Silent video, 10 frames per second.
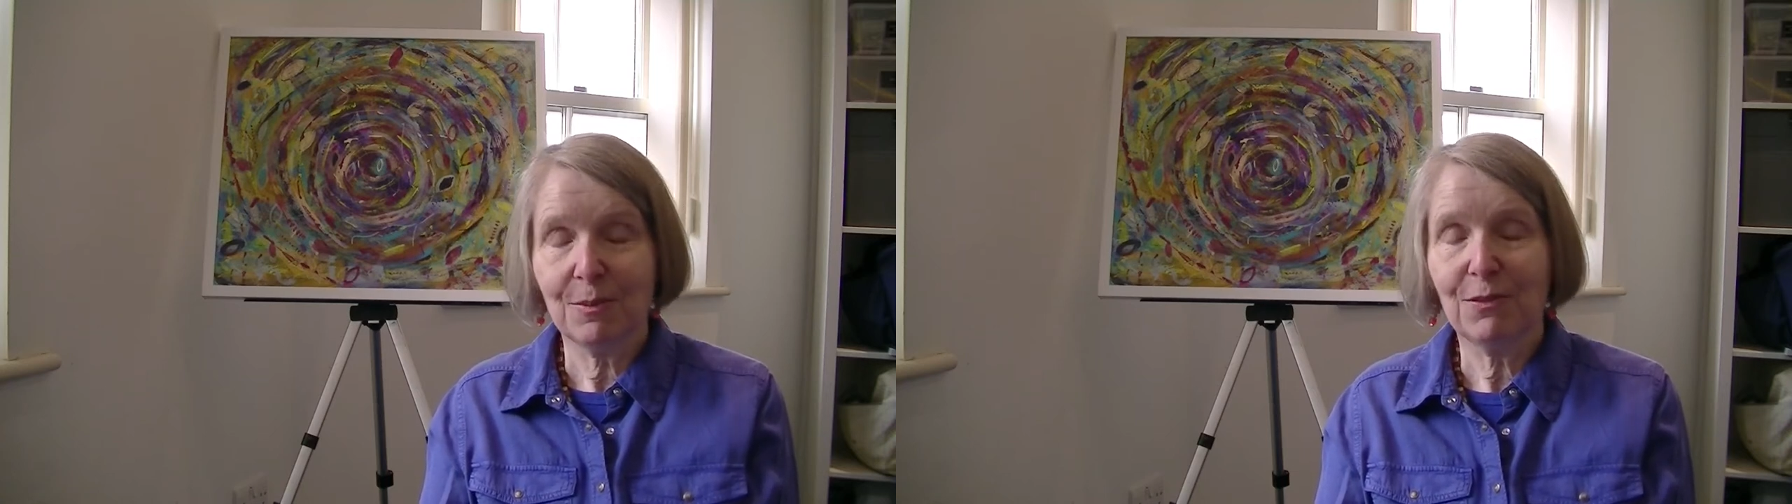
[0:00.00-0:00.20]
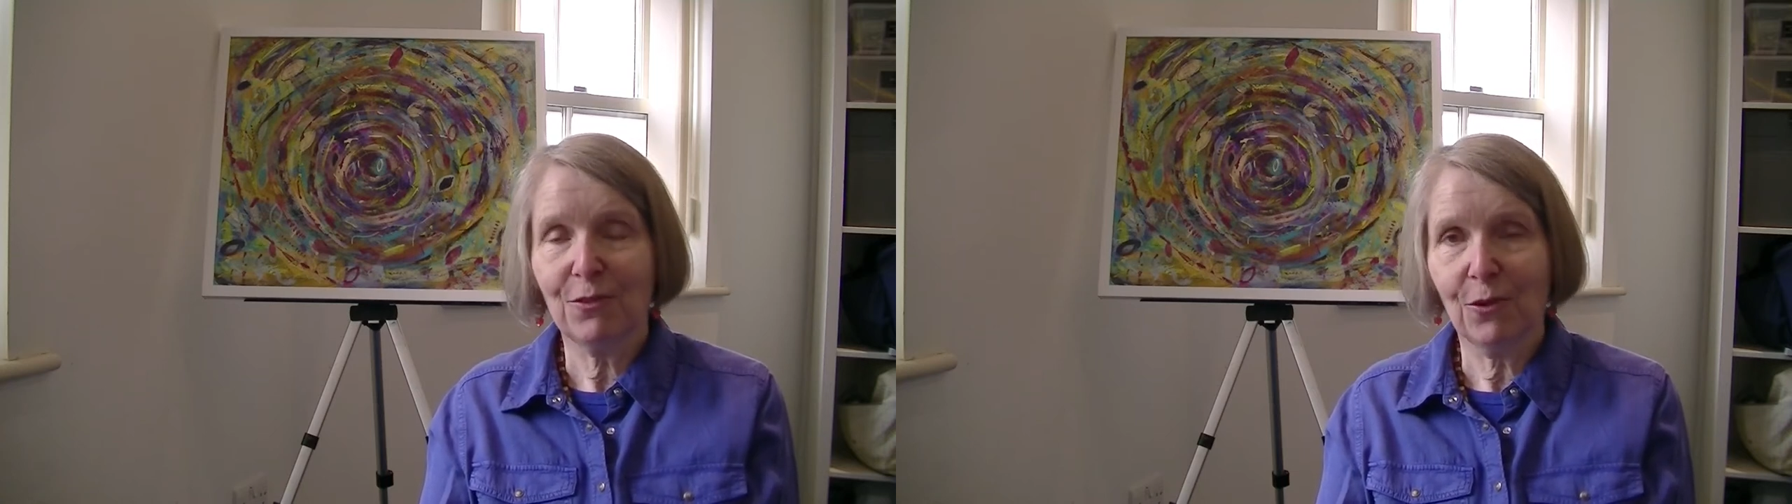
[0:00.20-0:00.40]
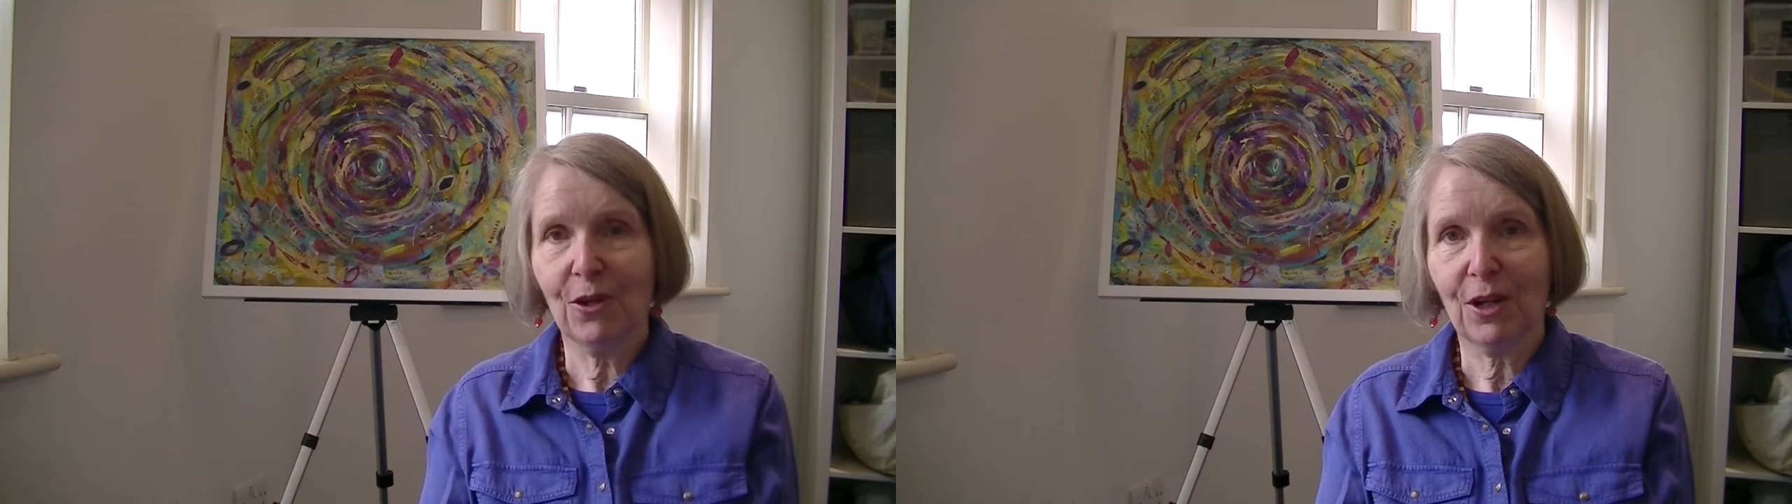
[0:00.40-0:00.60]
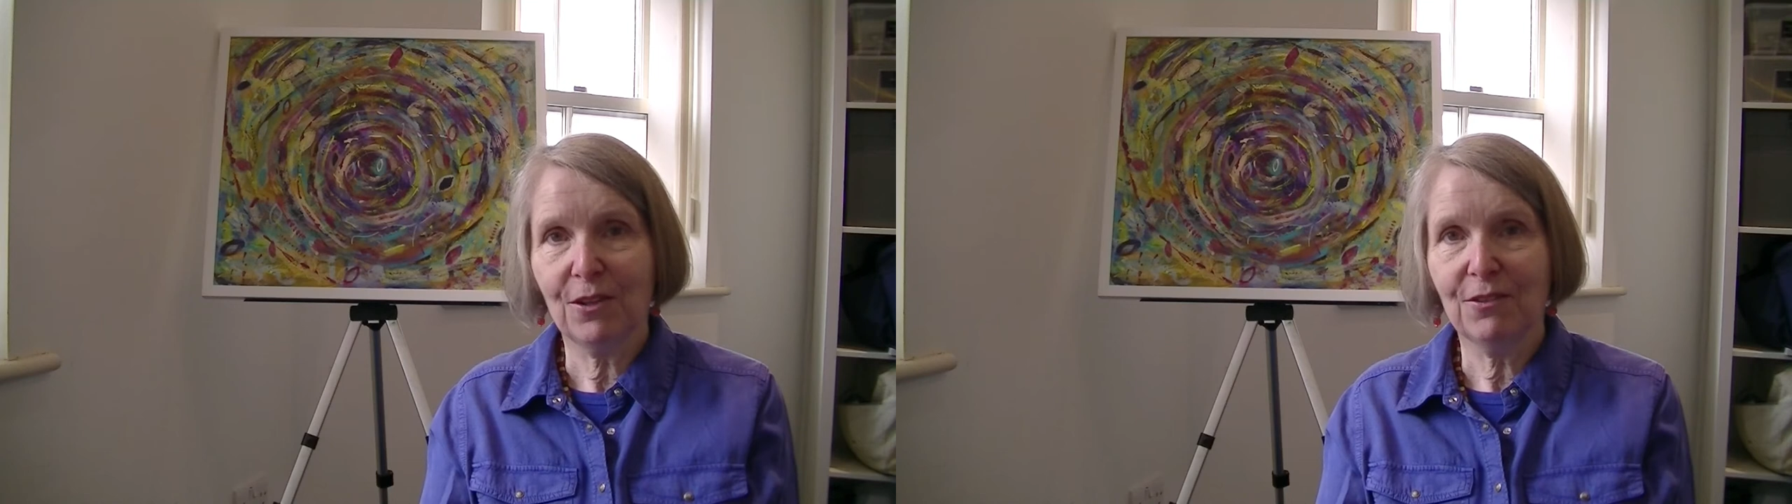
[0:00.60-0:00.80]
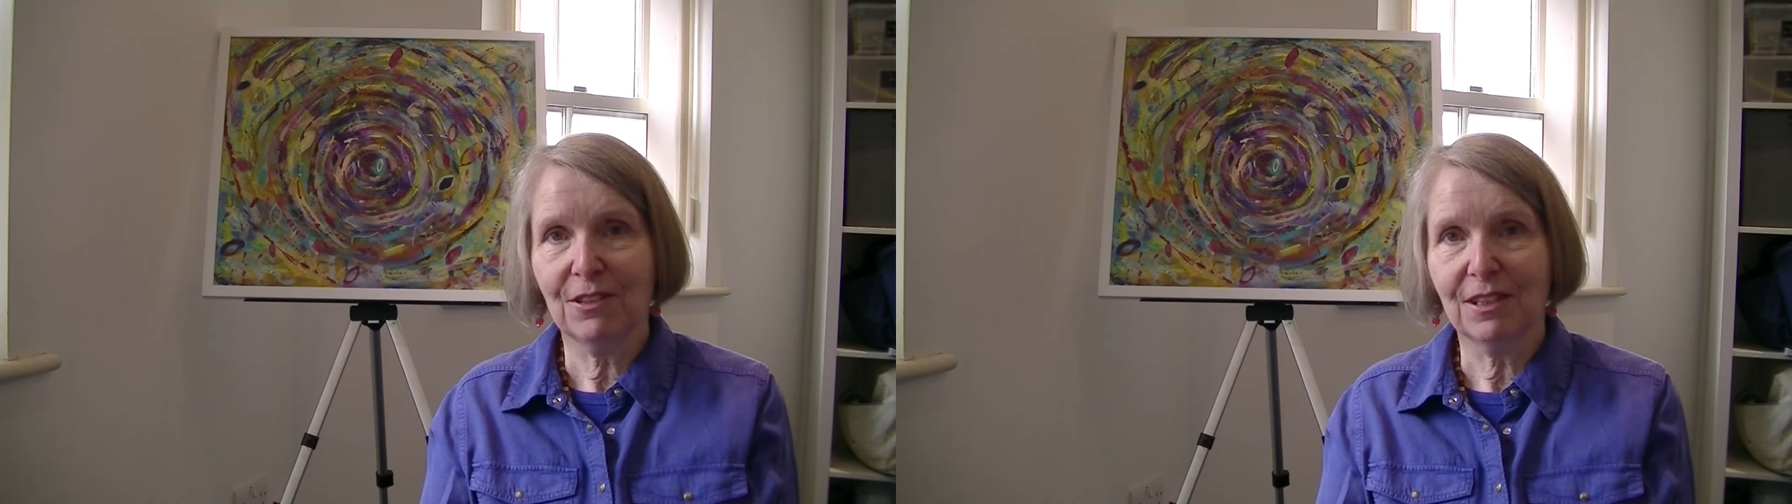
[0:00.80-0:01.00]
before
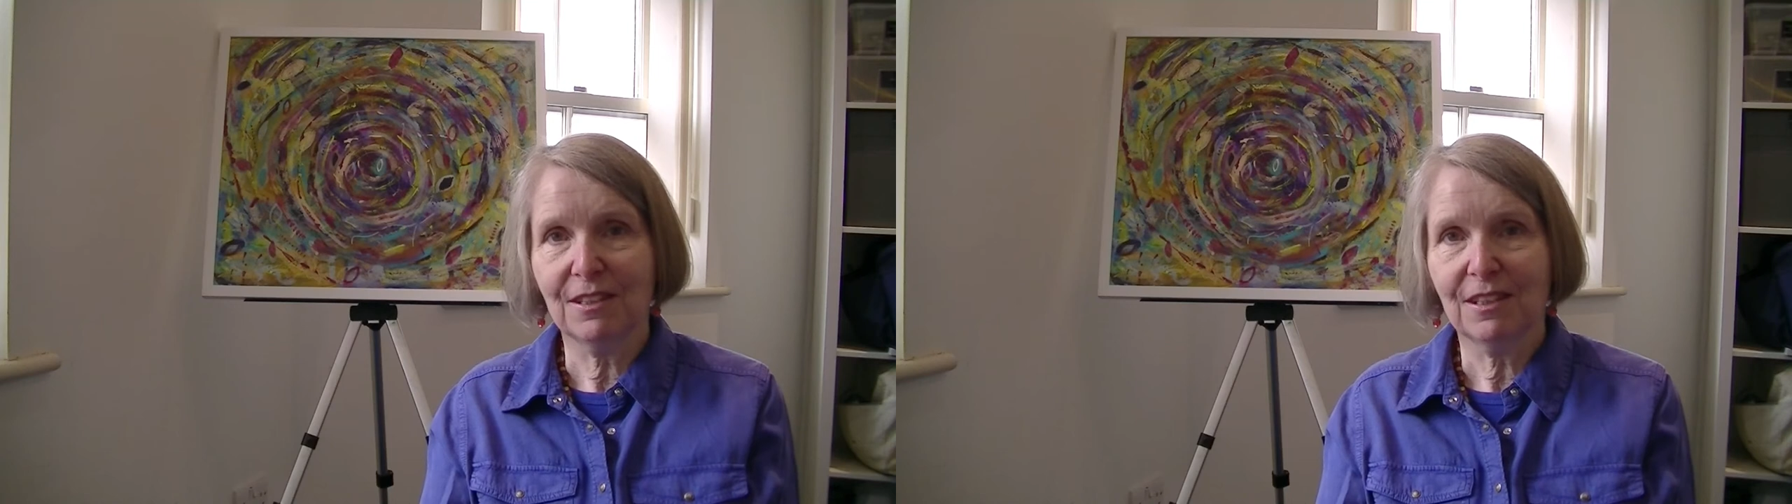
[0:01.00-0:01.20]
COVID,